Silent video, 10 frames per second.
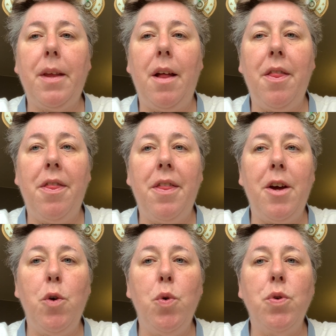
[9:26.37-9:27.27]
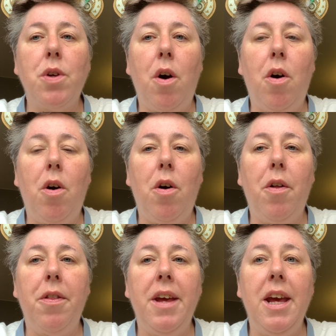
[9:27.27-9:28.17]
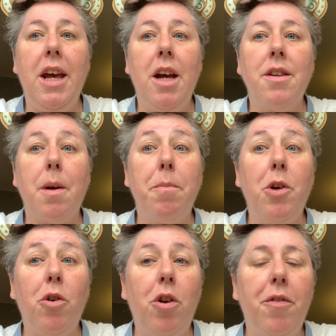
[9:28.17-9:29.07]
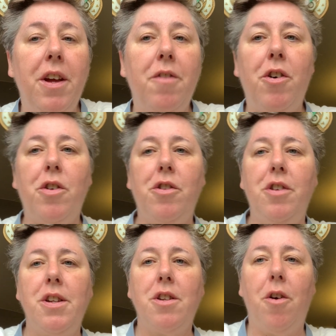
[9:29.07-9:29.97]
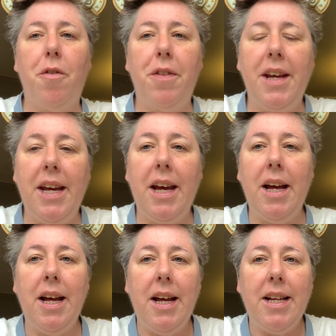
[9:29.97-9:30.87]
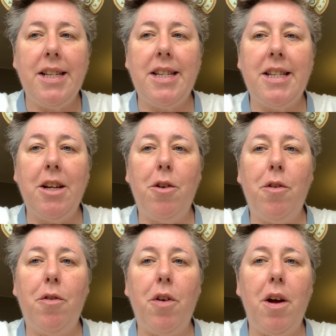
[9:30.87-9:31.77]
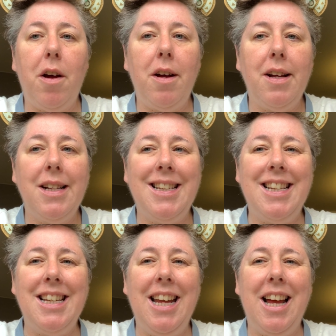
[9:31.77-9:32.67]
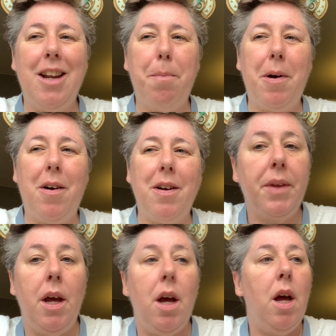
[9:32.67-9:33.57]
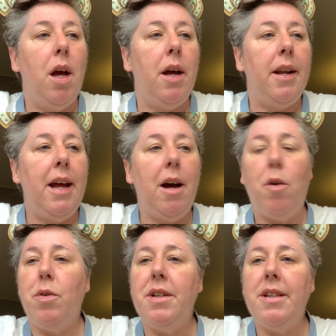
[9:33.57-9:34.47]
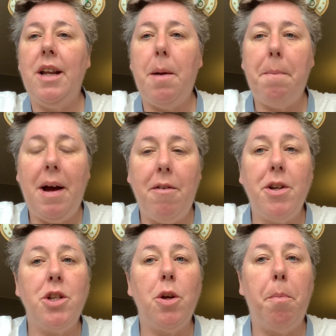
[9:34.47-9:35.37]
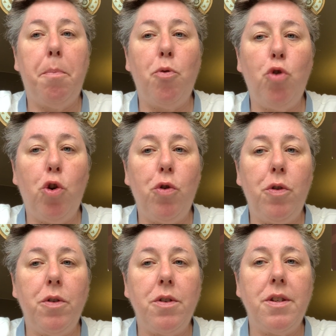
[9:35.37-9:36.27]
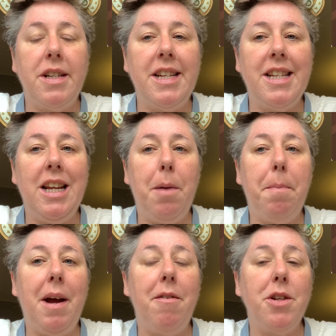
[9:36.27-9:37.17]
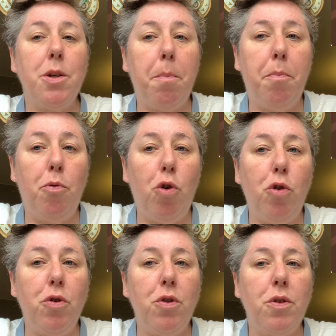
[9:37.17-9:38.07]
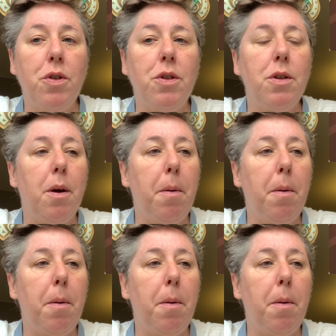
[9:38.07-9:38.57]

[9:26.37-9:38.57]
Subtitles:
Those are the sum total of the advantages of the silver Disneyland pass. Now, Disneyland Paris Bronze. Disneyland Paris Bronze